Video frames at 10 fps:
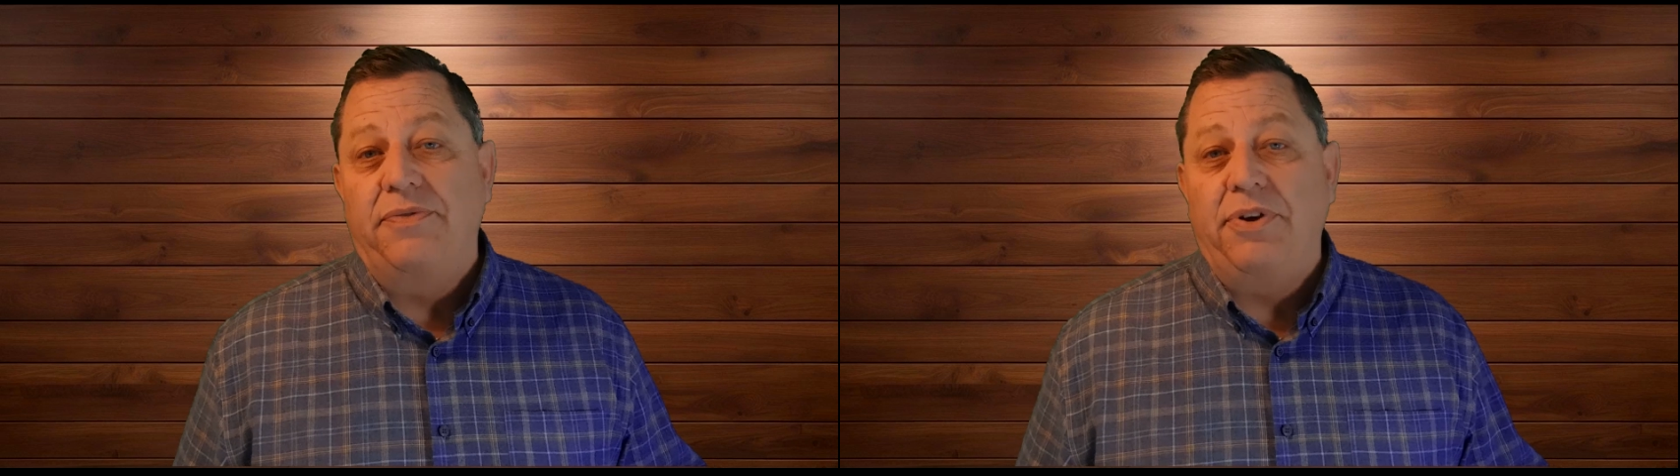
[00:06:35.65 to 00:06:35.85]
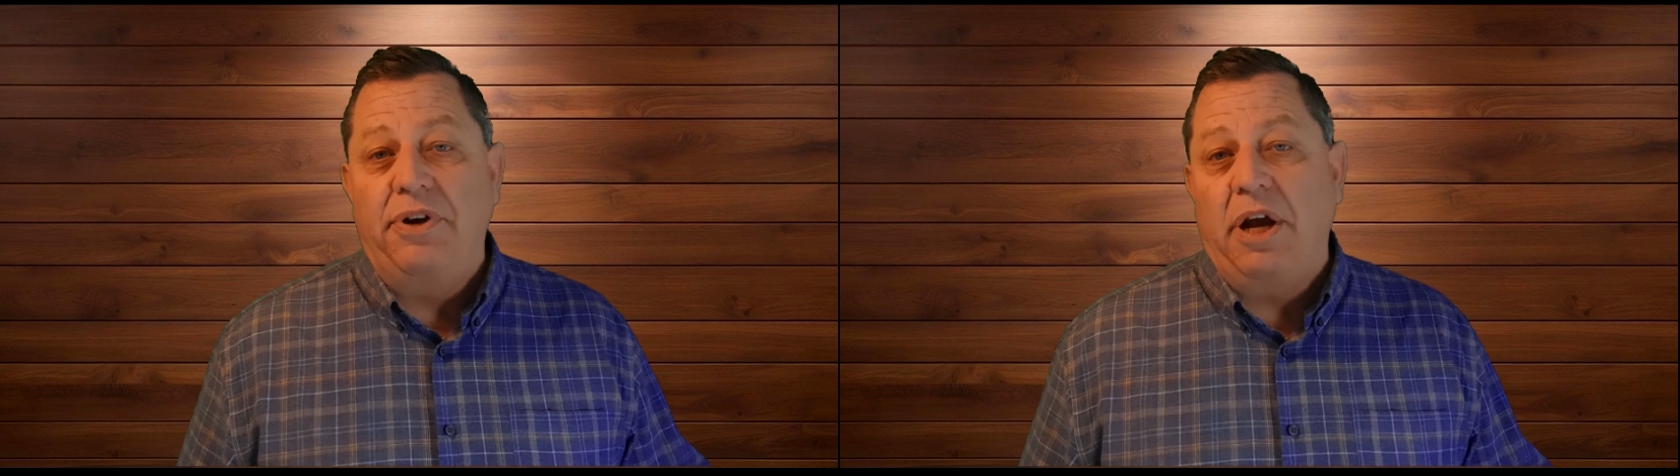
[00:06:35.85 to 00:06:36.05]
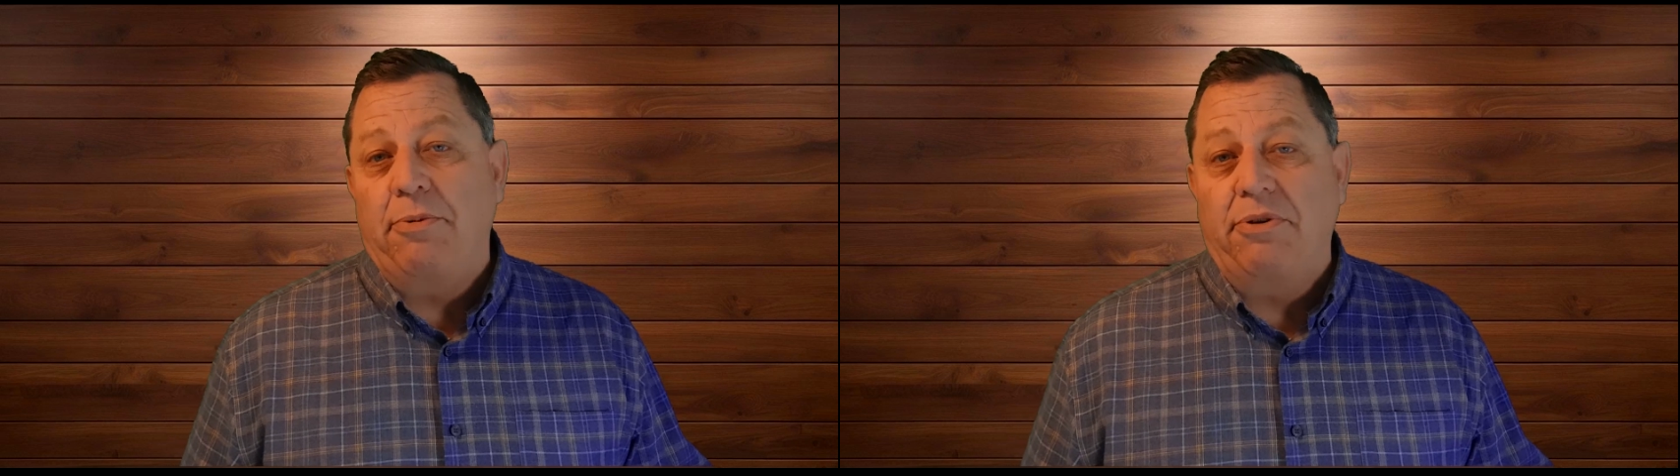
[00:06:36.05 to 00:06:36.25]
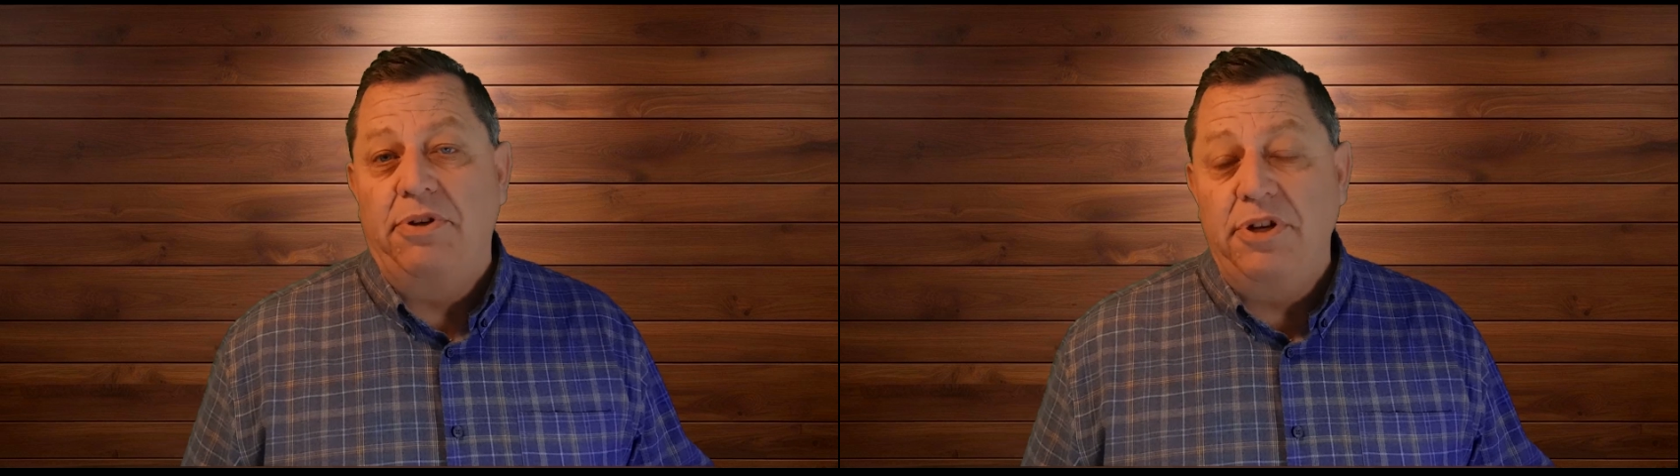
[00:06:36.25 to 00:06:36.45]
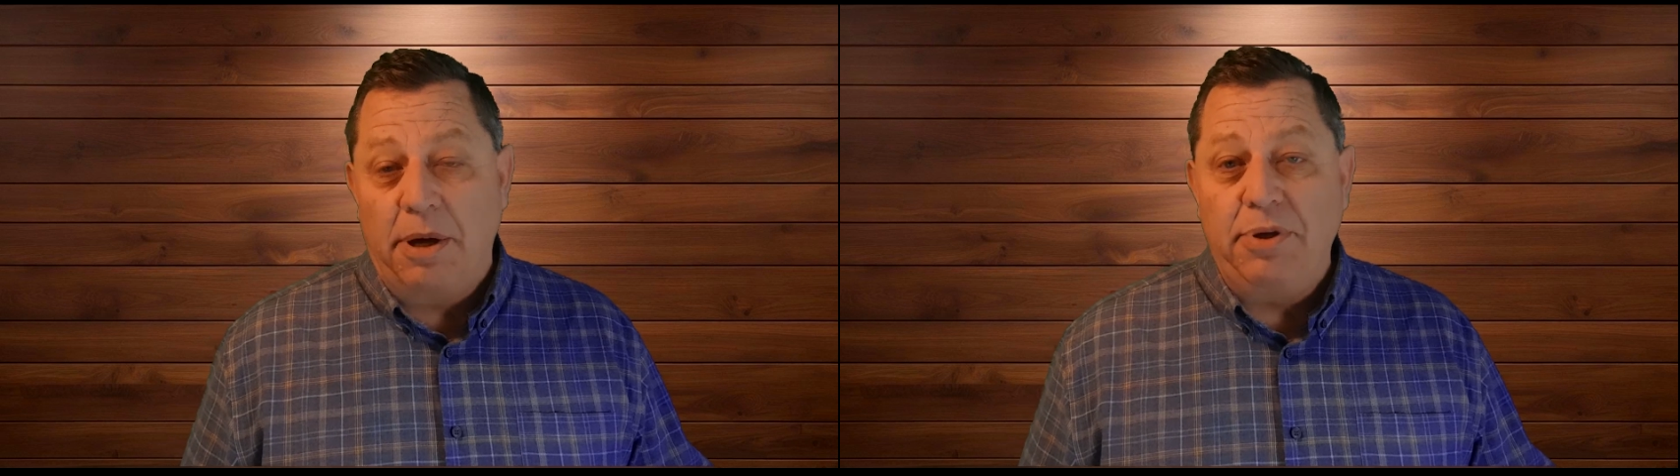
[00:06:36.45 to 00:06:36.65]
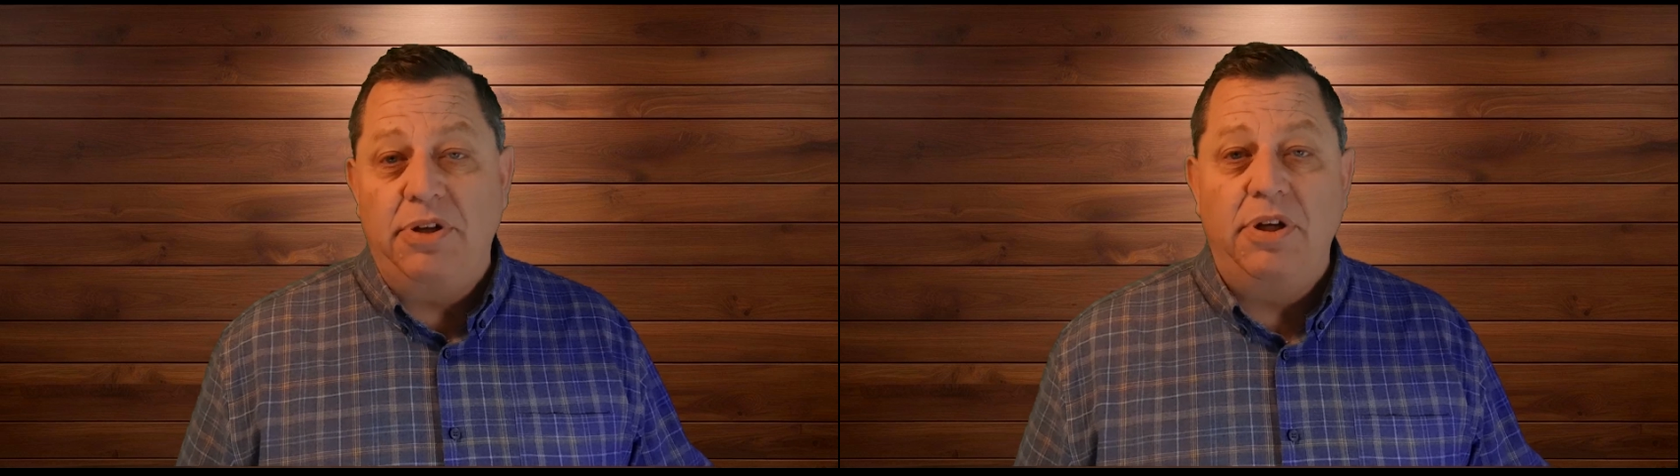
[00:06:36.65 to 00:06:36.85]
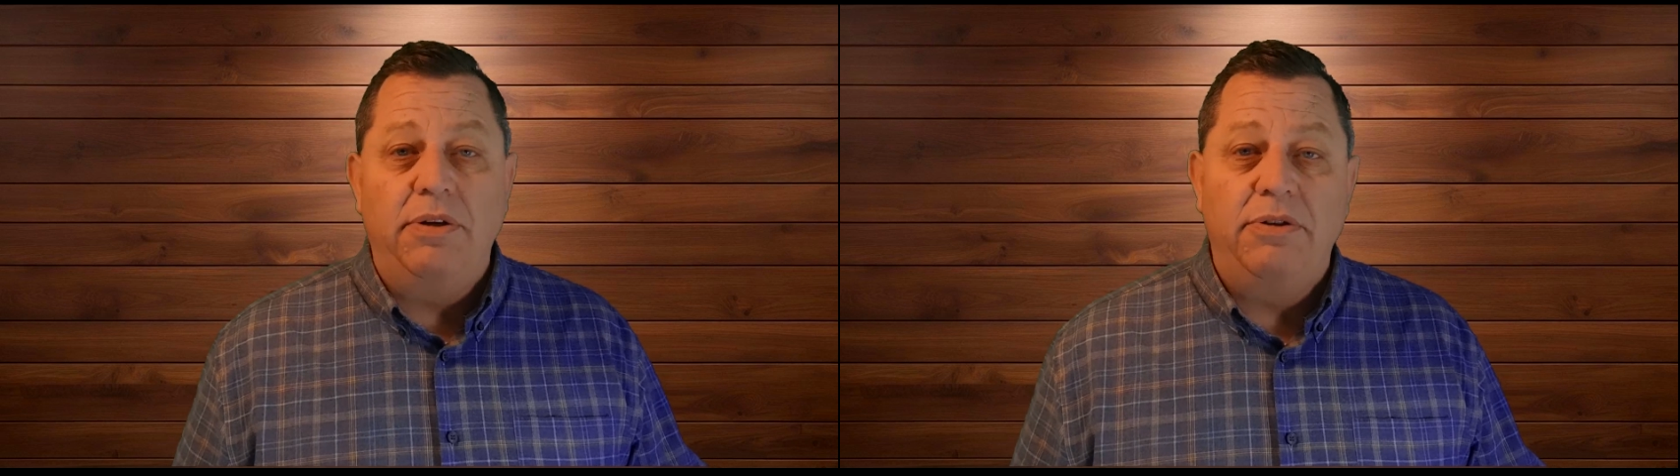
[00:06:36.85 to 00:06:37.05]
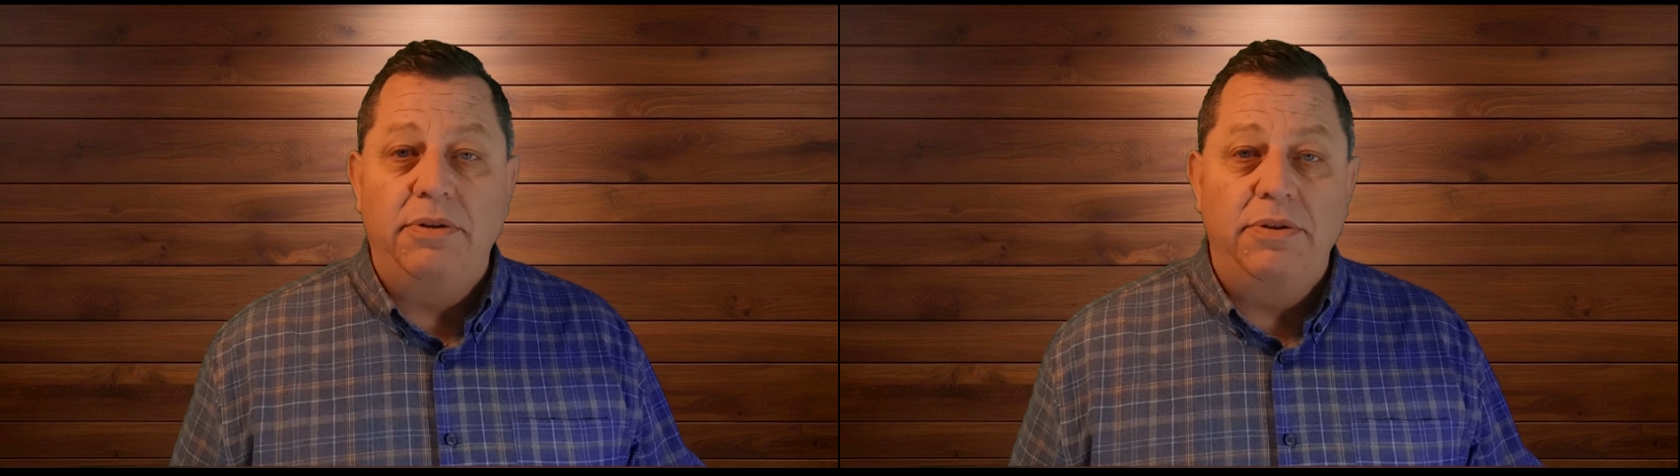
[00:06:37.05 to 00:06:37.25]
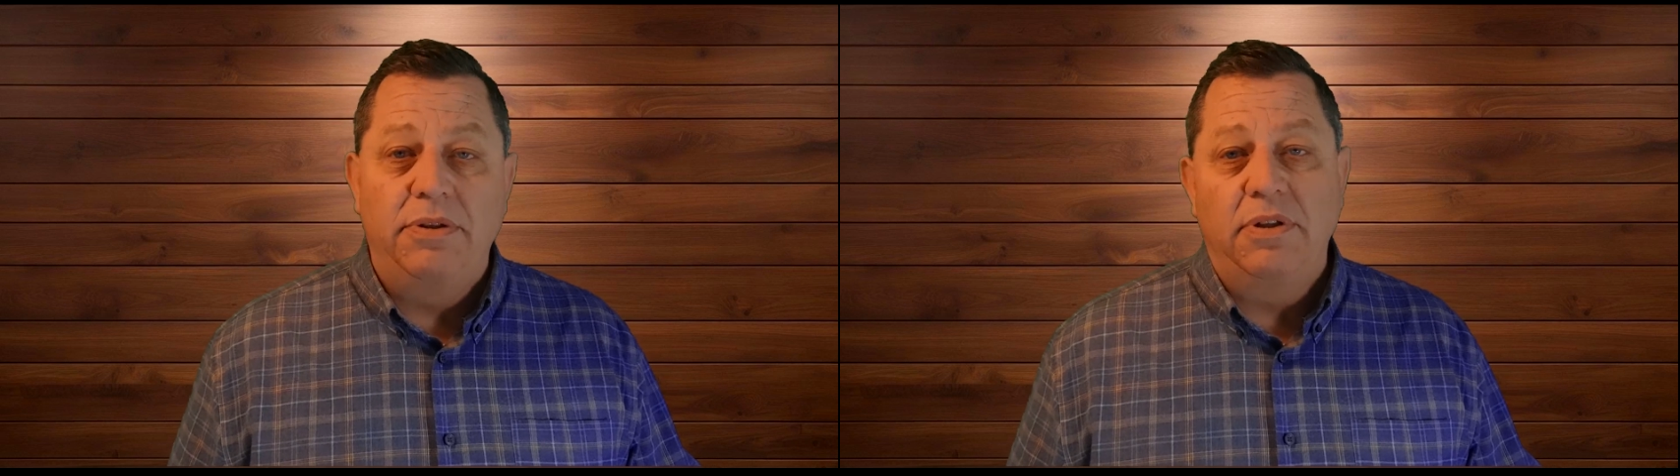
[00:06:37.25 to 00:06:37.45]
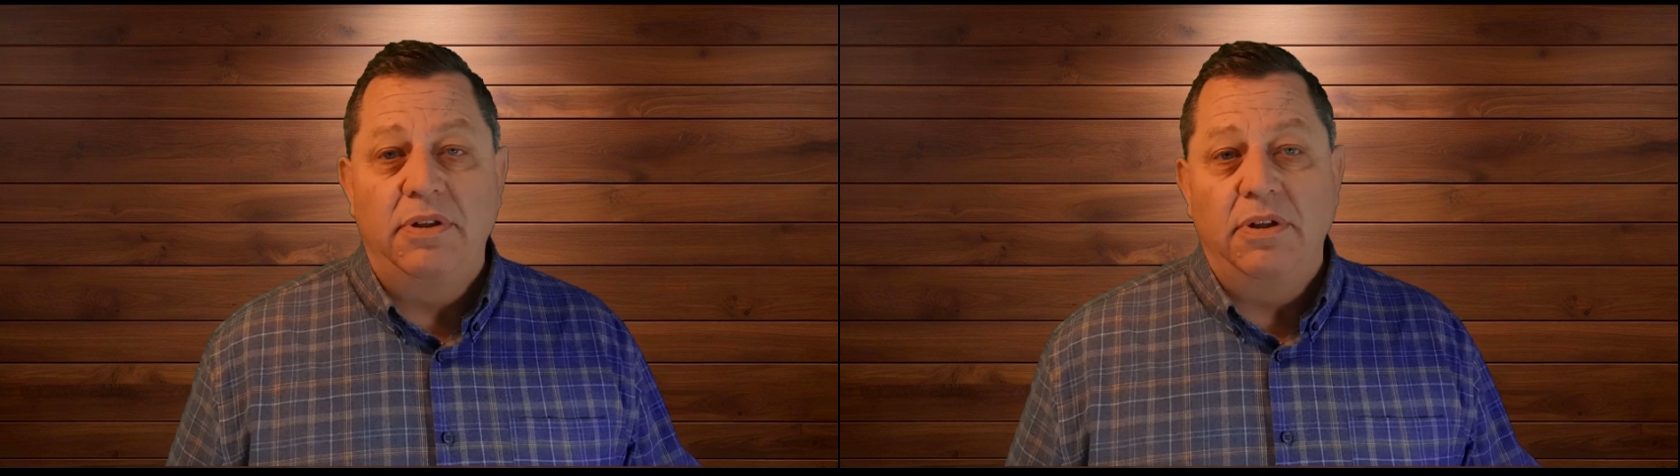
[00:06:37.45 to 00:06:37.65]
your
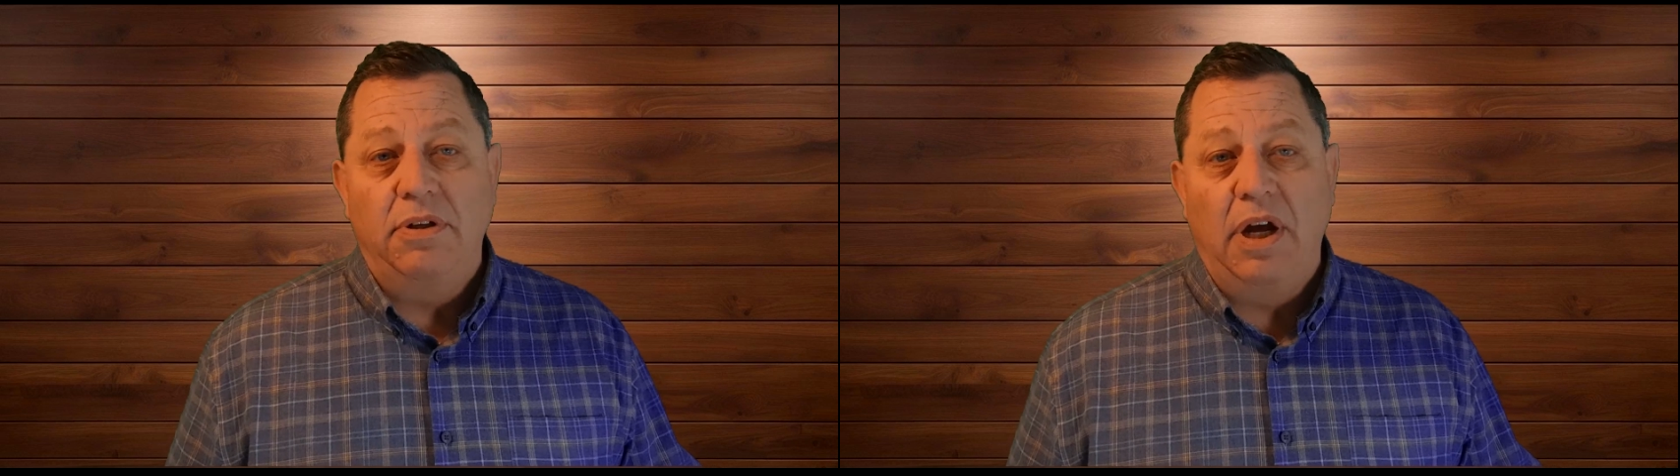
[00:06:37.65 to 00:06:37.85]
W-2s,